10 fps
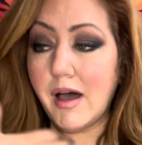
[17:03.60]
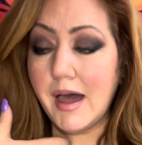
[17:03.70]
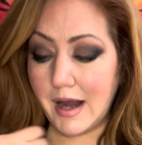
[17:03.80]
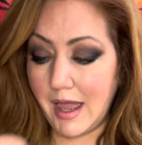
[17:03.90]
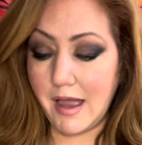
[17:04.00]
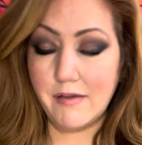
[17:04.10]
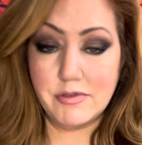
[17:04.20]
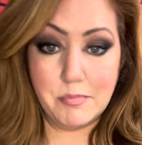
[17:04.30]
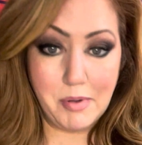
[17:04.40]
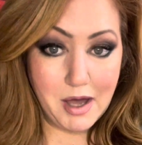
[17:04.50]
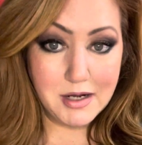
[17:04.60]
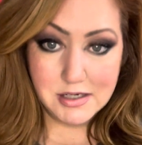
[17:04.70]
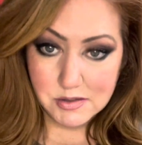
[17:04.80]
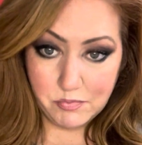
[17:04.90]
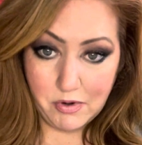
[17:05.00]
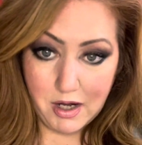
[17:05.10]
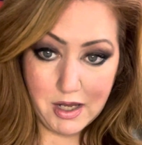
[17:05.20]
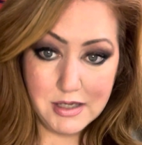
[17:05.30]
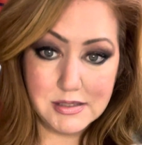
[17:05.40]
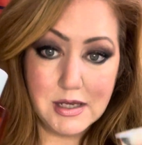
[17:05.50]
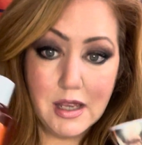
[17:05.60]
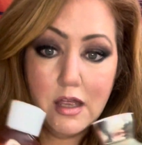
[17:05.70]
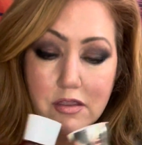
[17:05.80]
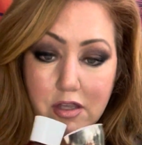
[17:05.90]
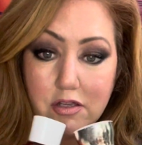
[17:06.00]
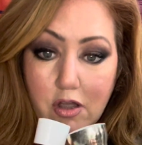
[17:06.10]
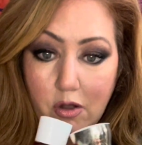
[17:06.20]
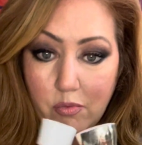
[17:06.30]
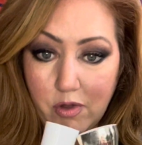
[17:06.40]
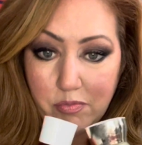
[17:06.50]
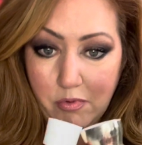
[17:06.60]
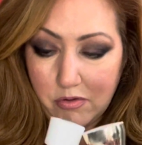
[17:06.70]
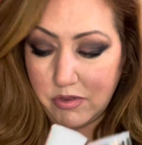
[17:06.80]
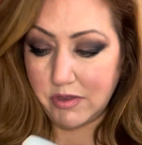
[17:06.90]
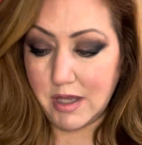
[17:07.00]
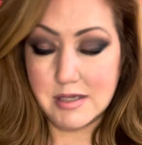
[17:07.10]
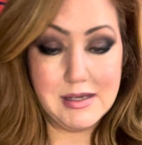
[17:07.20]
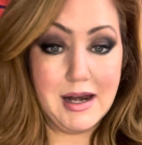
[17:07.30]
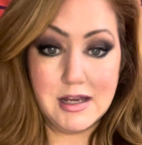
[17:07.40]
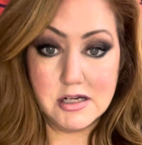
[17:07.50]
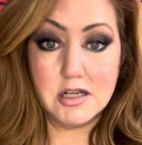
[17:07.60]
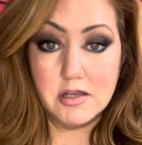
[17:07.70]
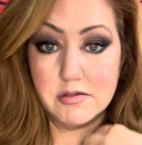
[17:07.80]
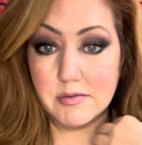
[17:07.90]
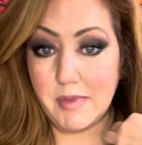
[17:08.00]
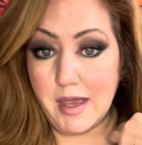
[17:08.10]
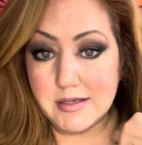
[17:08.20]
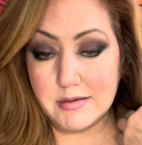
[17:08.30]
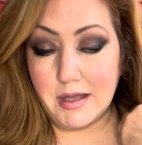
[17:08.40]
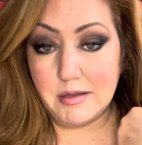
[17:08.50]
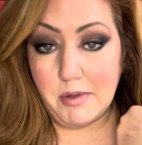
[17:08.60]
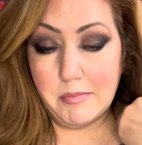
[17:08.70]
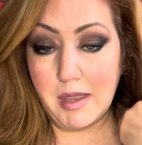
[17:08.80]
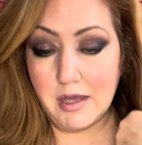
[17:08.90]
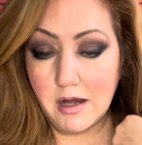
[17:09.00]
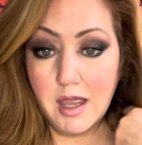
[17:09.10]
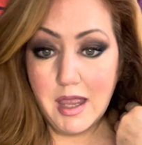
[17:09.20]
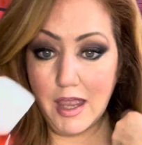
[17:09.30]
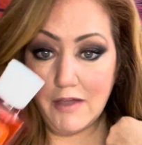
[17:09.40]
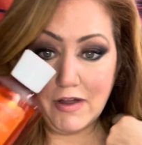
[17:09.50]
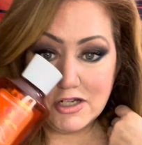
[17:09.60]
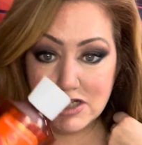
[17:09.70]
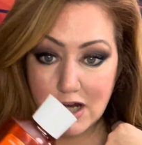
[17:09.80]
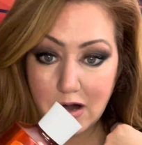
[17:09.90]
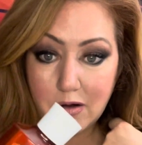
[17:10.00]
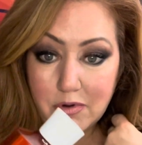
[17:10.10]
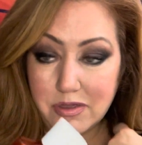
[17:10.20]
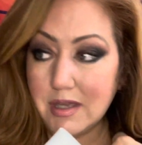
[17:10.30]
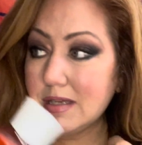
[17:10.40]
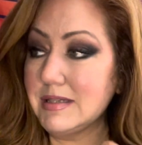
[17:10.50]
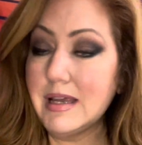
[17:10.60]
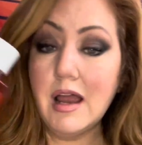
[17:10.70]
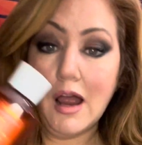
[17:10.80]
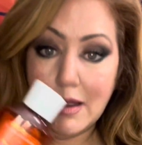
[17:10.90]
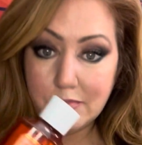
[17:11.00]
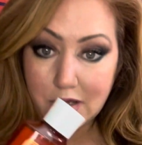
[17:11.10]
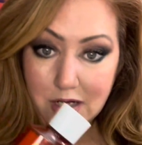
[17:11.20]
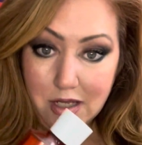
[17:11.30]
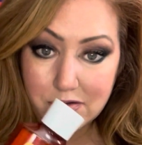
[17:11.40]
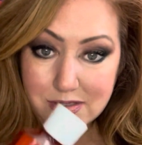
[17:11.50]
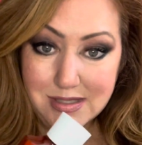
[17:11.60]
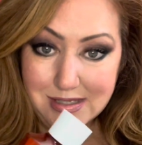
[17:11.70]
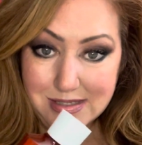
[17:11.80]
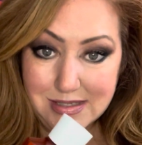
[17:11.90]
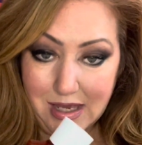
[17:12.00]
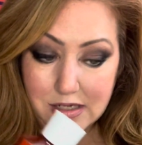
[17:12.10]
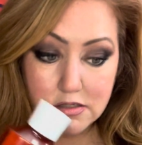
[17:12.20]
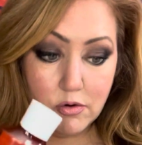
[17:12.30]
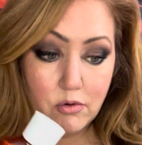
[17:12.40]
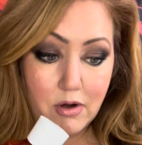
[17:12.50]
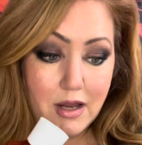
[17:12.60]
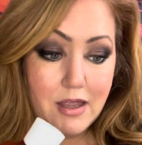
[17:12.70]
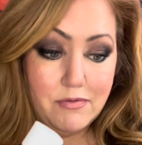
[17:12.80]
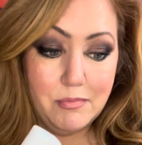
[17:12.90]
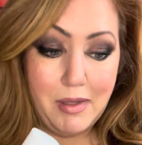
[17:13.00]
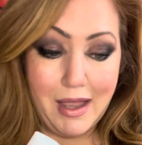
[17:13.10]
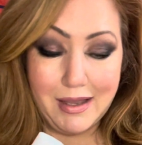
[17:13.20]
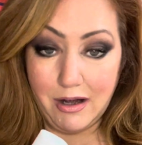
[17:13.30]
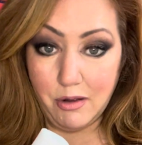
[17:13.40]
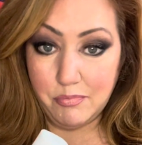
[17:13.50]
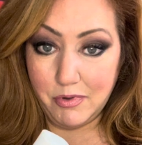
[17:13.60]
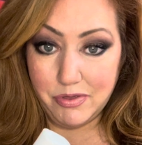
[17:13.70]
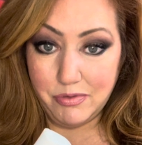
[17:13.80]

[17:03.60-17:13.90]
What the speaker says: and I have the body sprays that go with both of these. I actually use them as like my main. If I shower with this, I'm going to use this scent, or I even back it up with